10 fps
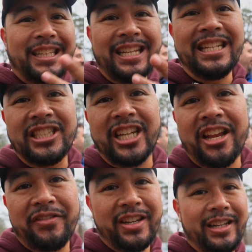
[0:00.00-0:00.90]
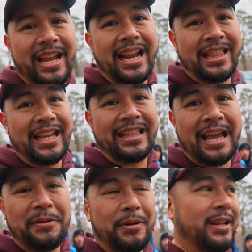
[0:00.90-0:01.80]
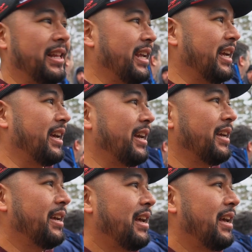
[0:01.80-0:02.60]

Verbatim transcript: clean shaven, and I think that really uh,